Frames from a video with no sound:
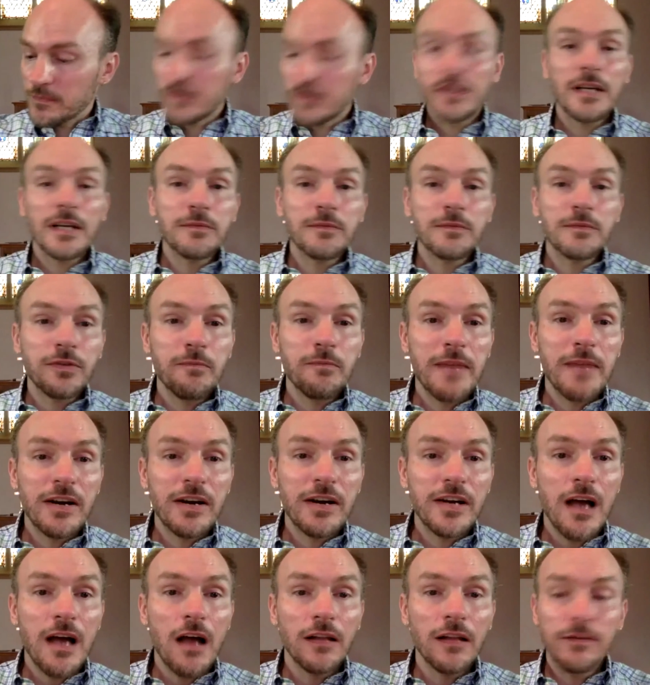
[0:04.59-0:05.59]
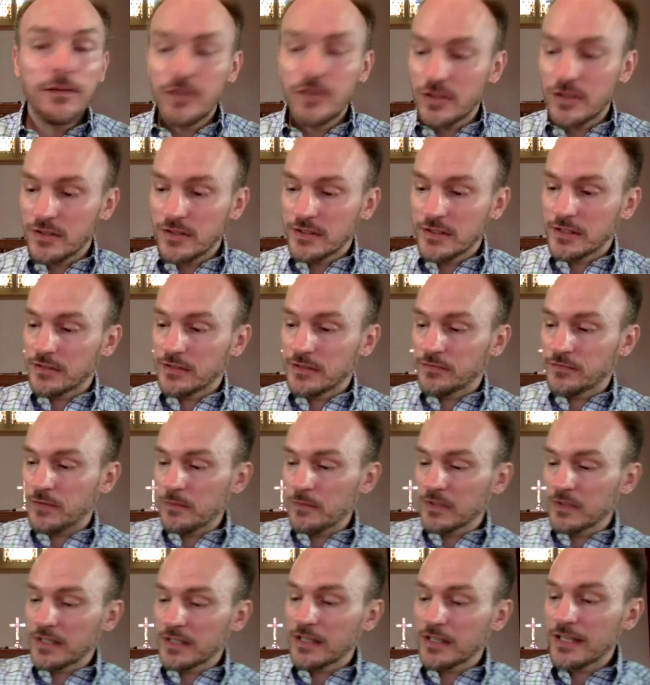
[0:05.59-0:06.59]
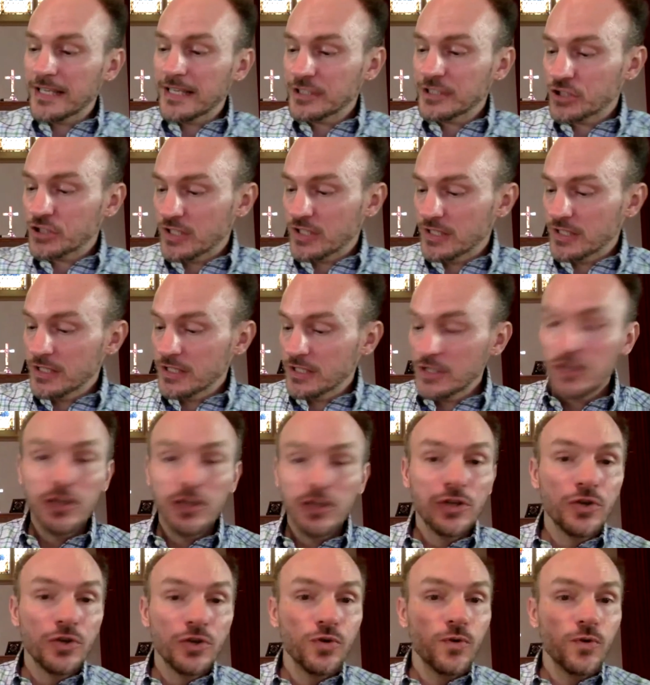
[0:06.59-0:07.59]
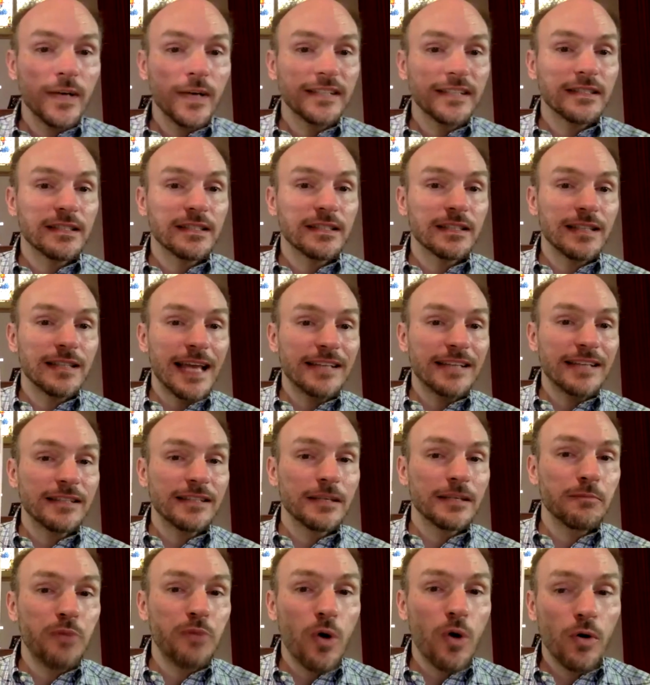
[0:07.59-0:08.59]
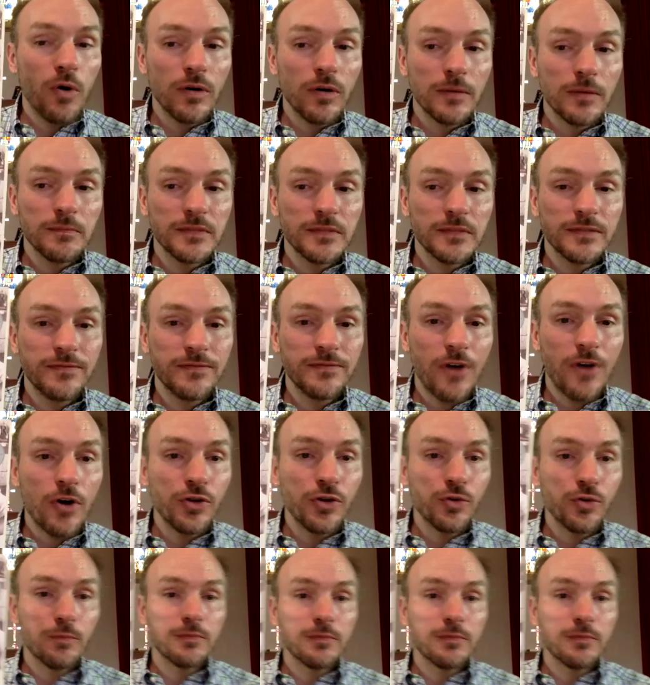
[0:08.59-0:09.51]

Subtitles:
Comes from Mary Oliver. This is from the collection New and Selected Poems, Volume